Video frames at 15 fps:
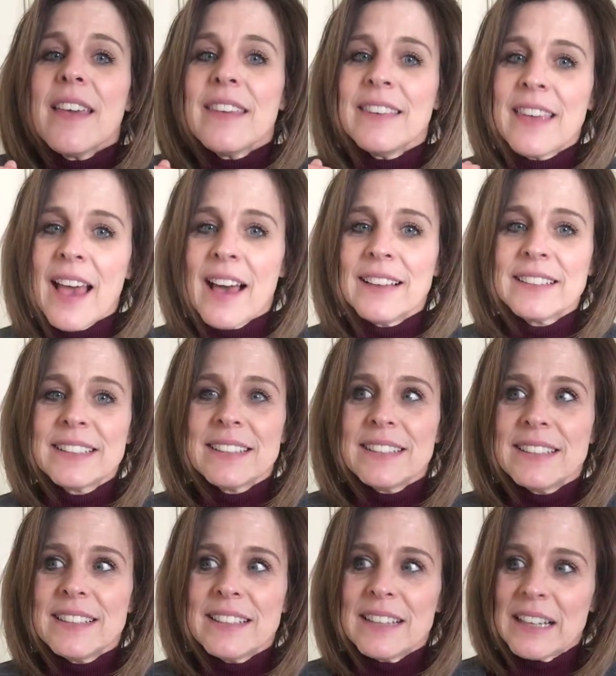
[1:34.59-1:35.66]
Yet
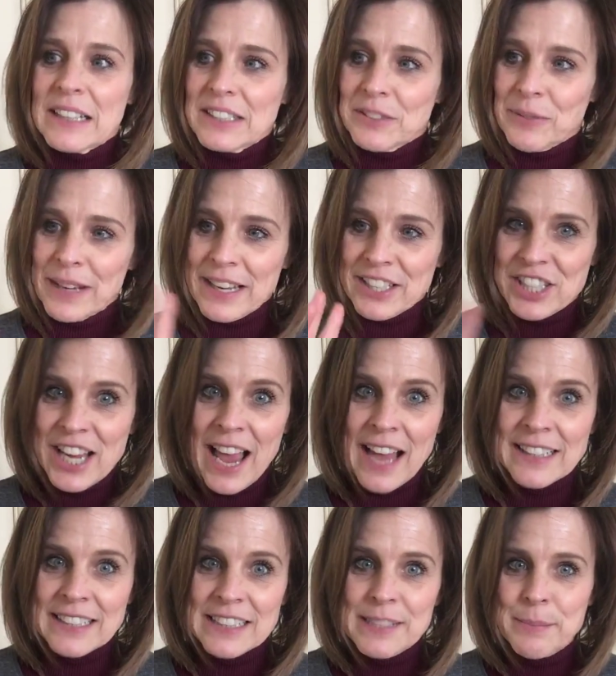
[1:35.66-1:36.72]
she
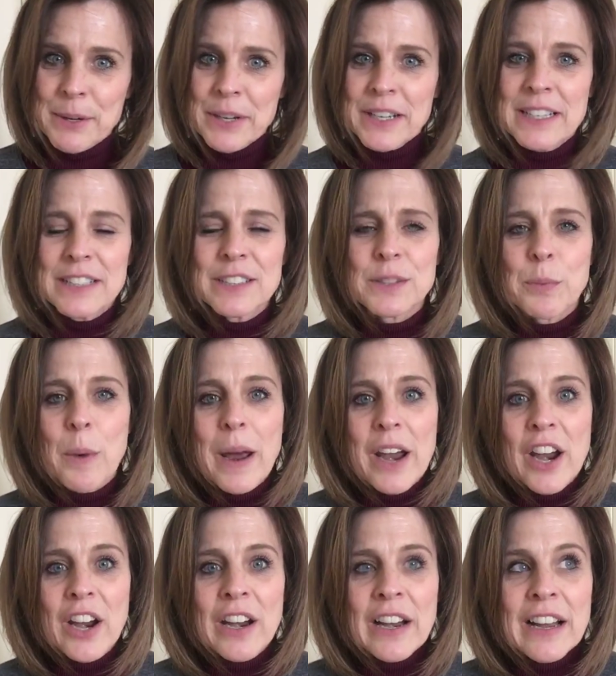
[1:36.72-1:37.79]
had an experience
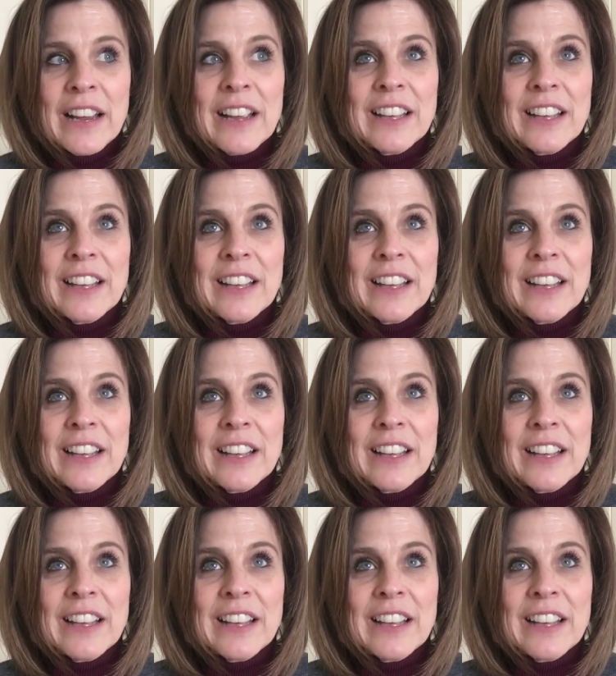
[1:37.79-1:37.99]
where